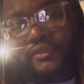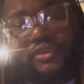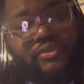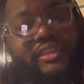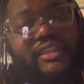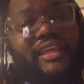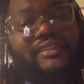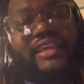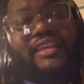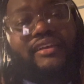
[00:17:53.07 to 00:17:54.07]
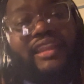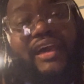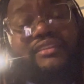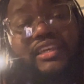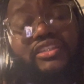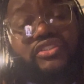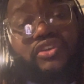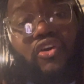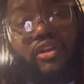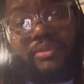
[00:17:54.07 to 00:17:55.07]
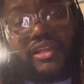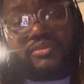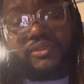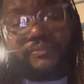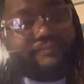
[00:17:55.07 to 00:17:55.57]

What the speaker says: do you think that a lot of things are impossible?